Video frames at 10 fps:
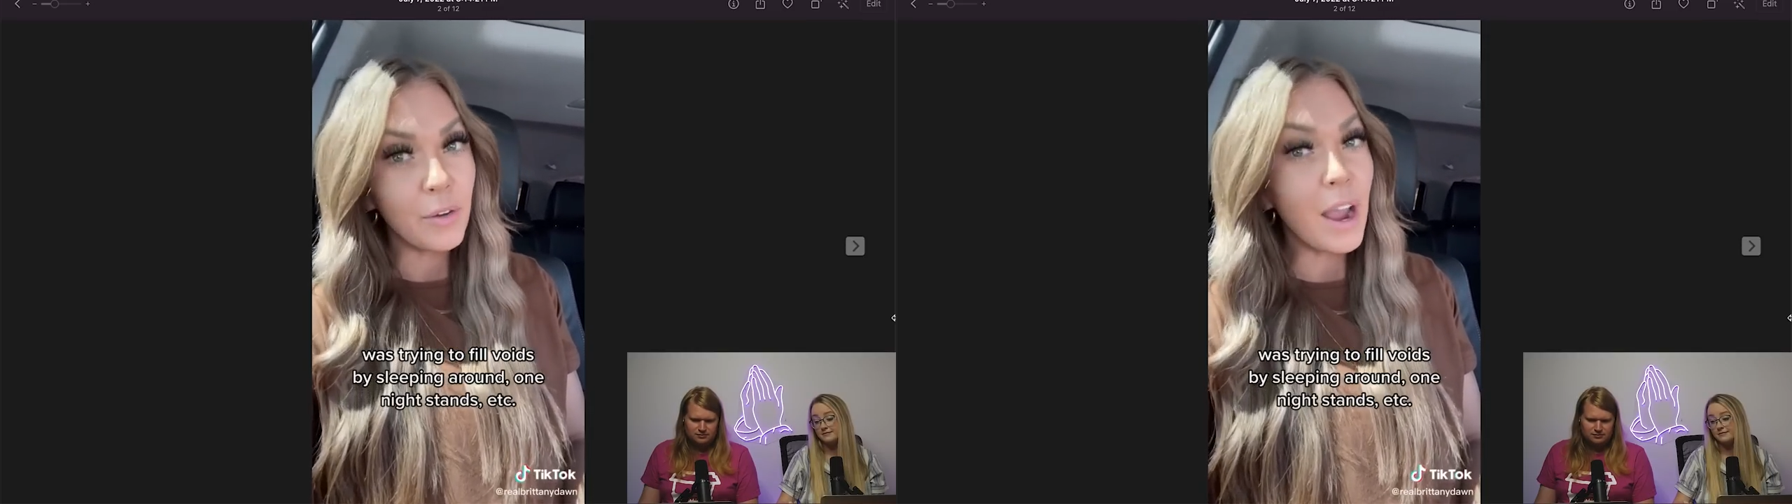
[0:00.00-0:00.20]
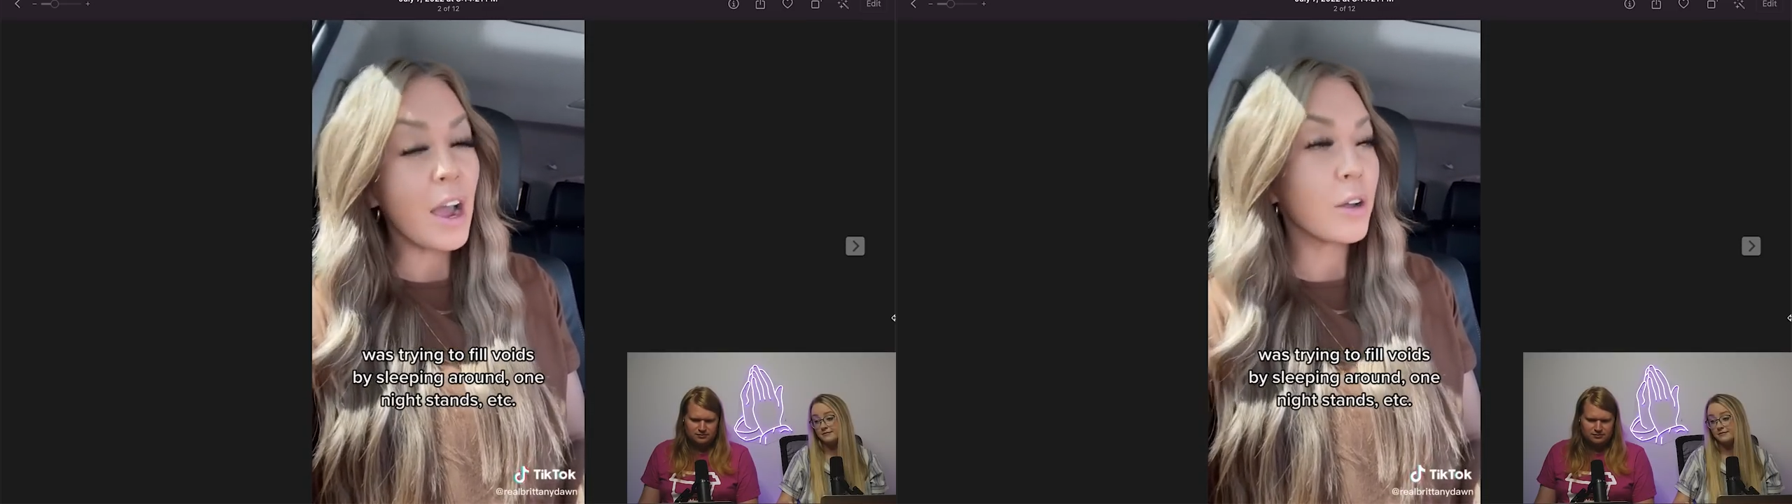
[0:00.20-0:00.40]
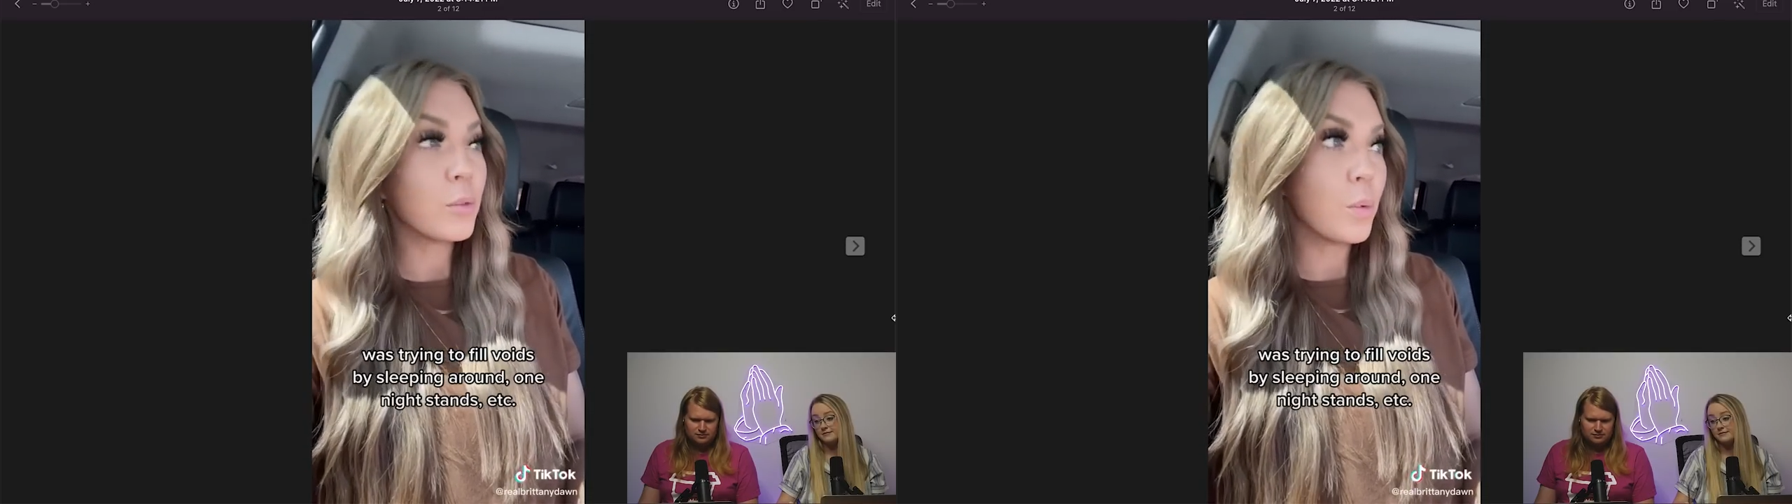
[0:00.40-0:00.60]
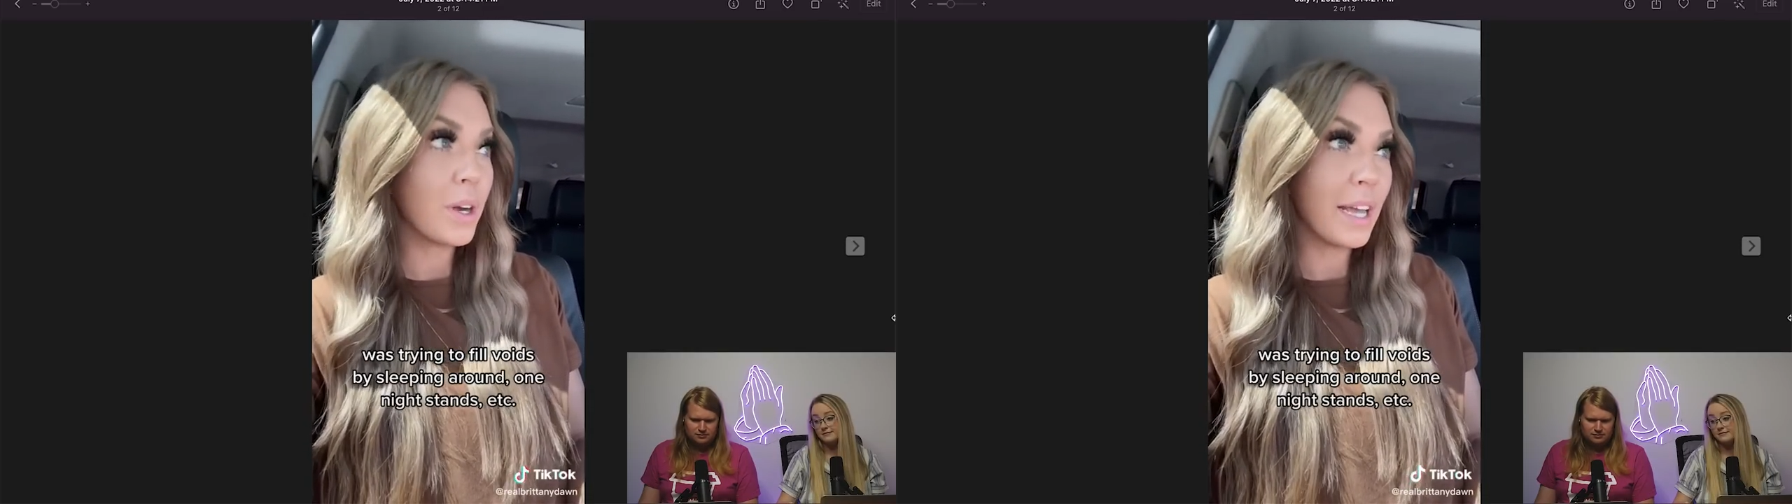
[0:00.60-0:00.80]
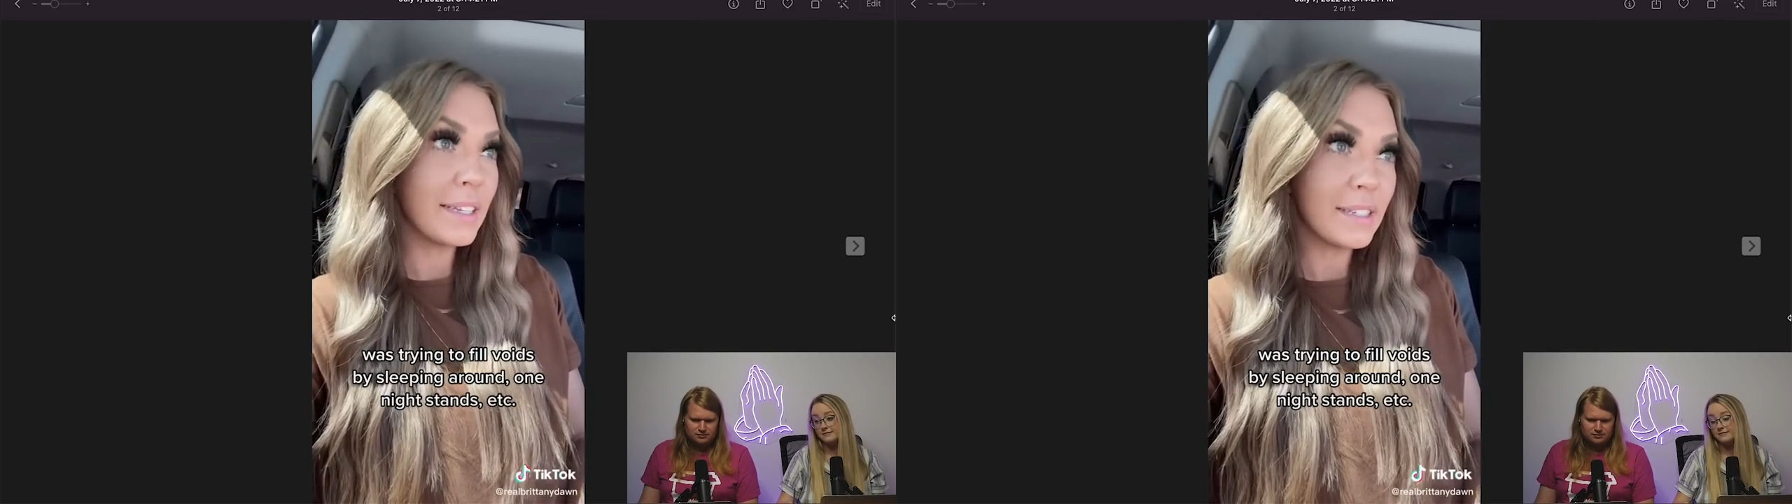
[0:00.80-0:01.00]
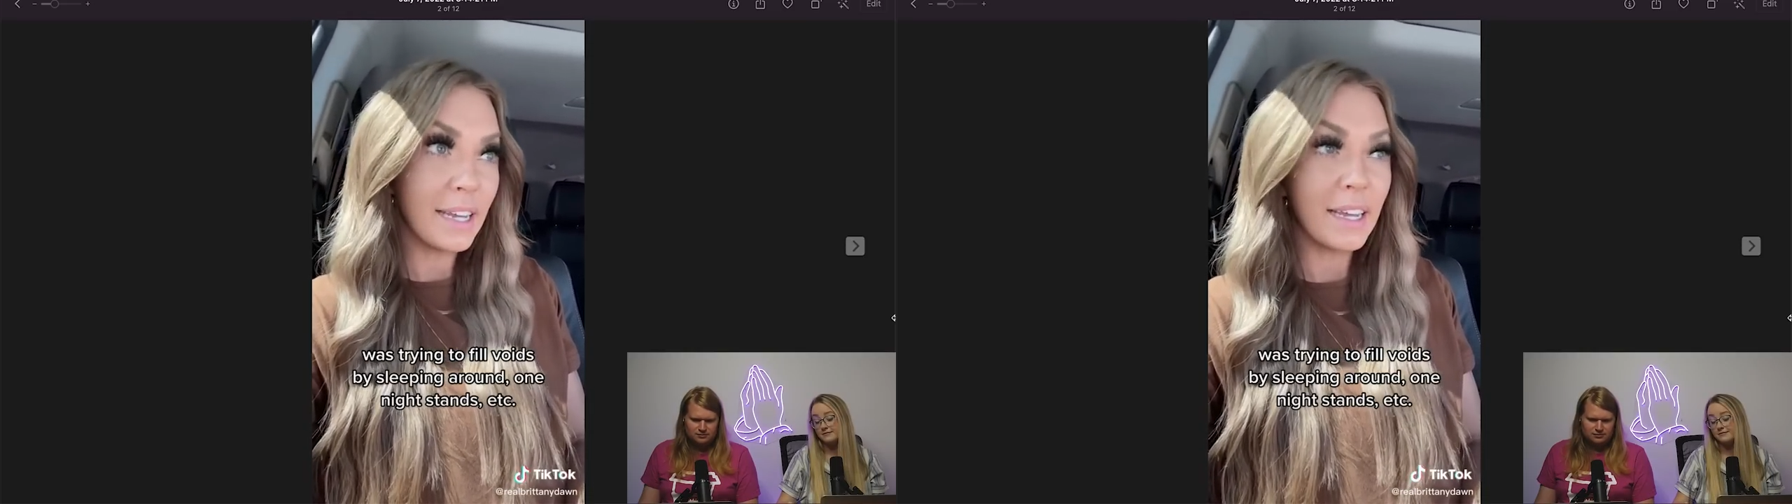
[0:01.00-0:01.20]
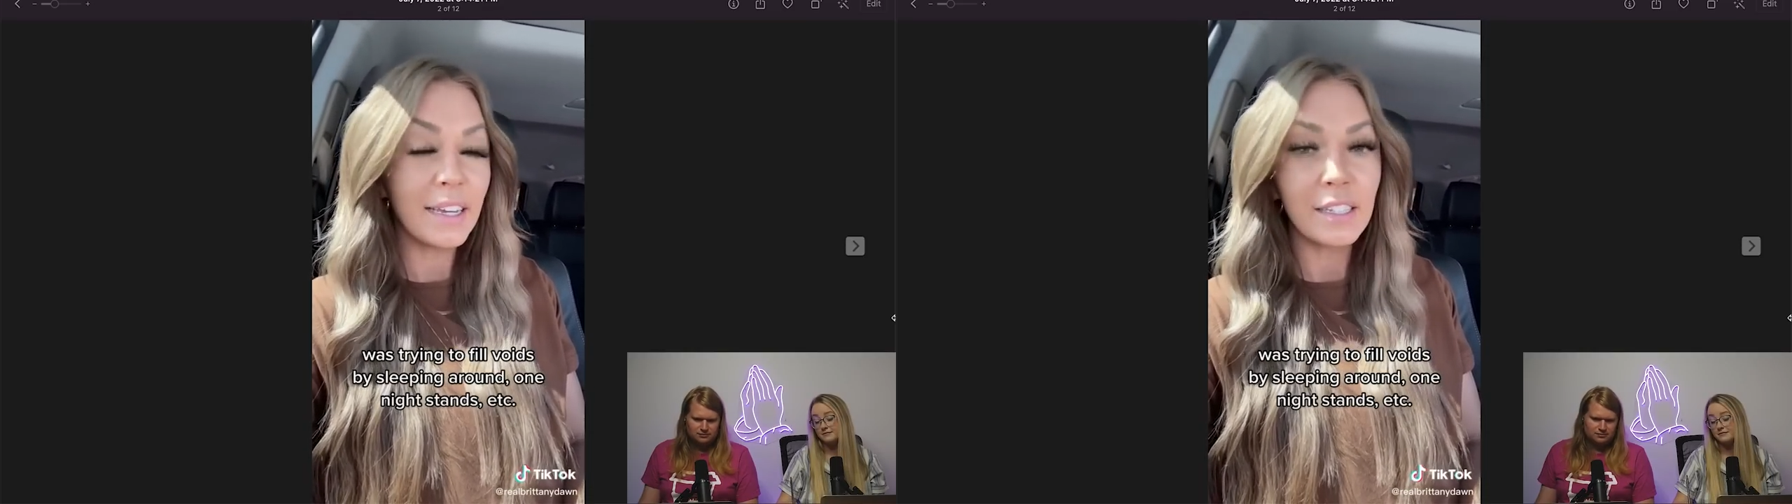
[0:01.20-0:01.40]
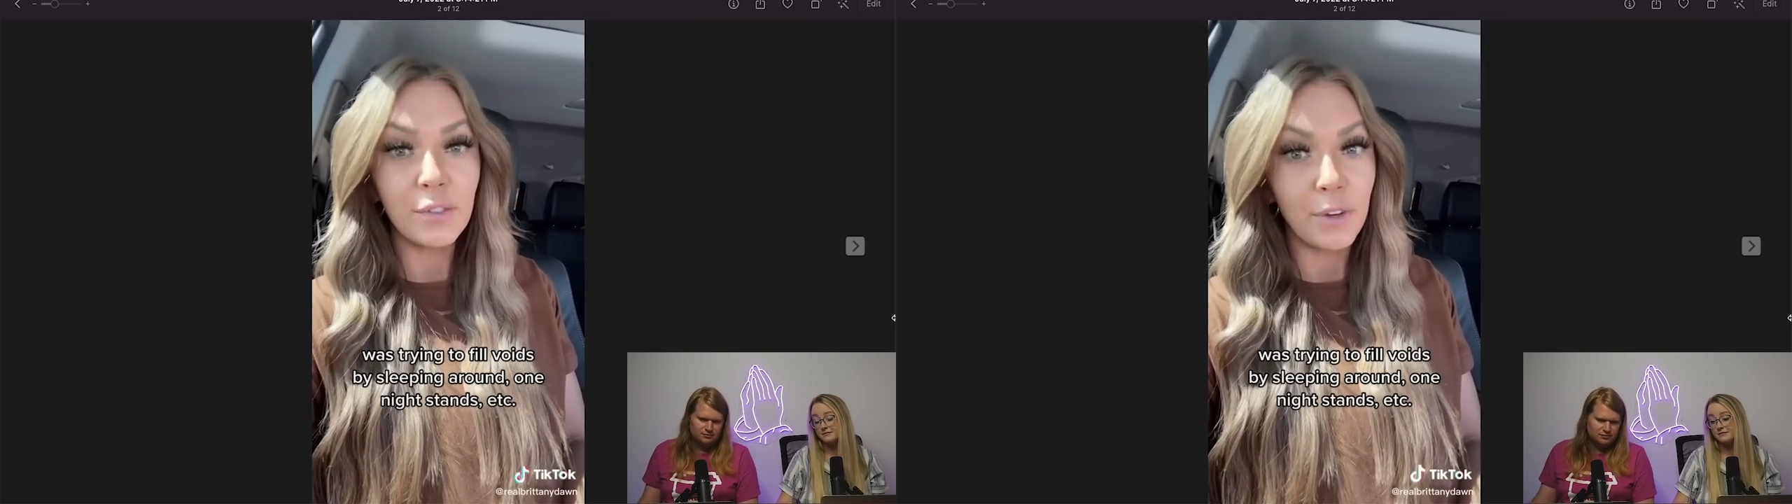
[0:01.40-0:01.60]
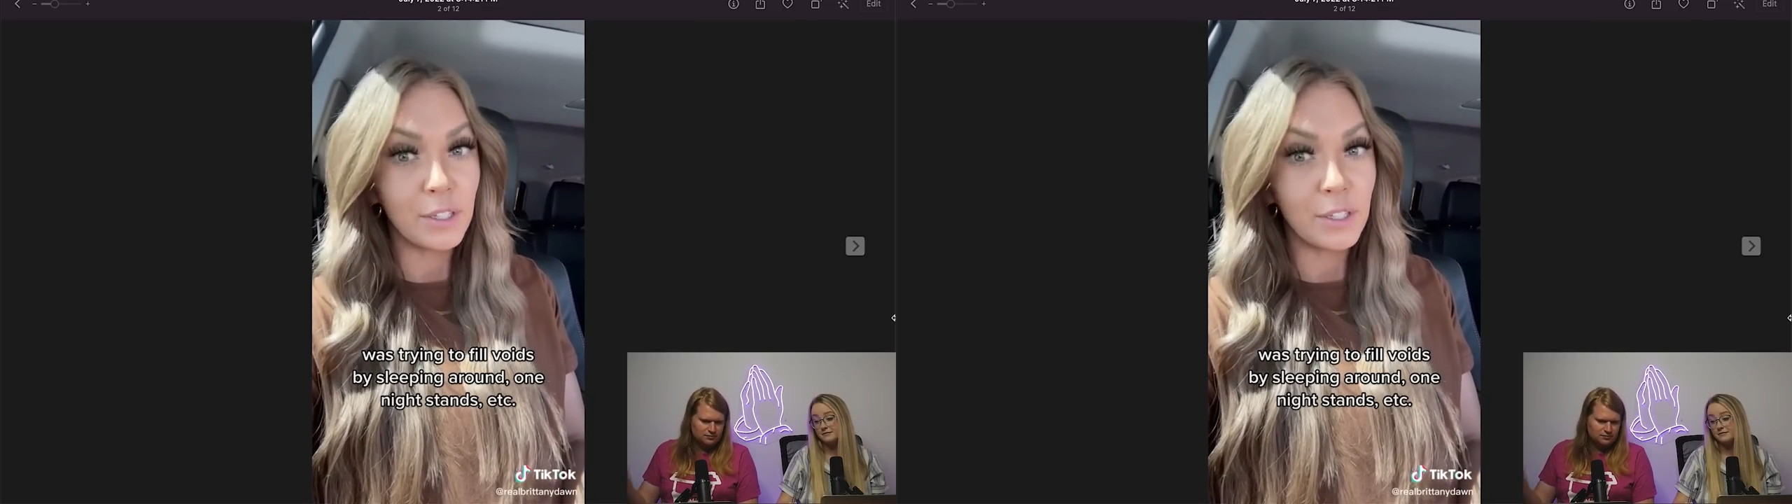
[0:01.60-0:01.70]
around, one night stands,